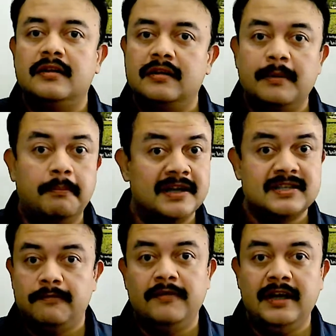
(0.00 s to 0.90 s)
they
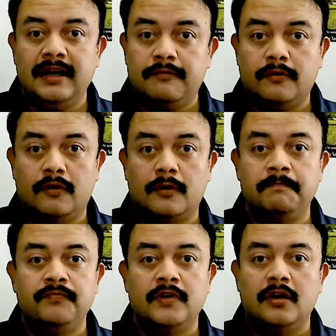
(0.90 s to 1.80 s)
breastfeed for,
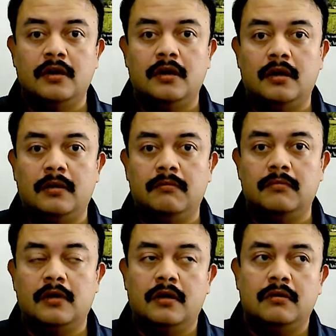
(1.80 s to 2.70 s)
uh,
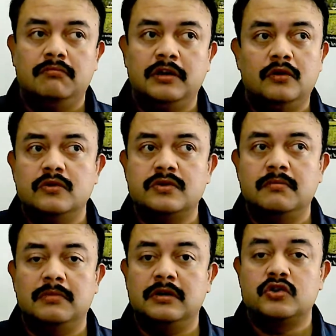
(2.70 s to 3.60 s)
uh, you know,
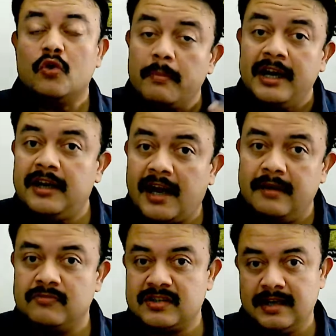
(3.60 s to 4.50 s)
so many
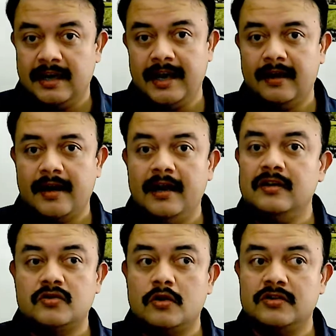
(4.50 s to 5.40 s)
times in a day, right?
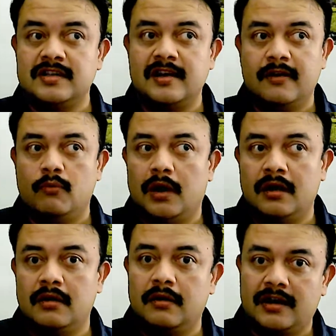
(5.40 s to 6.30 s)
It's not just like
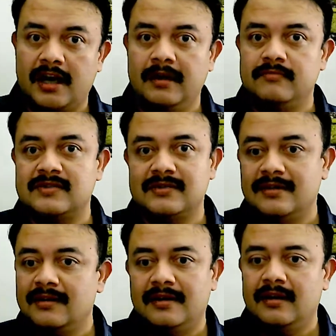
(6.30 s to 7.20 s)
one
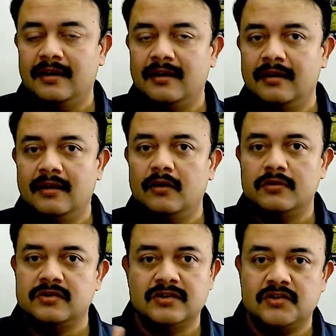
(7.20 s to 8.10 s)
times, uh, you know,
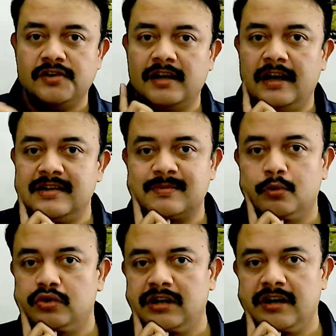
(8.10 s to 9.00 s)
drinking
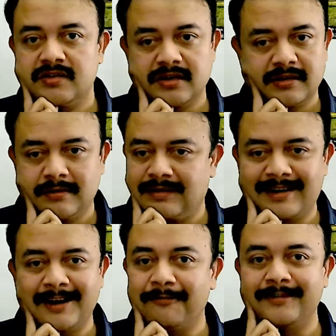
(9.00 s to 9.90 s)
smoothie doesn't
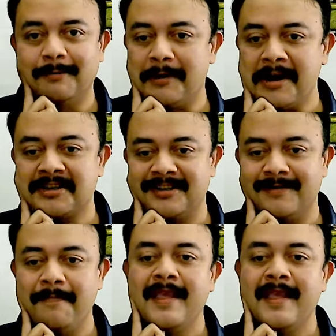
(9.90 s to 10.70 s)
confer the protection.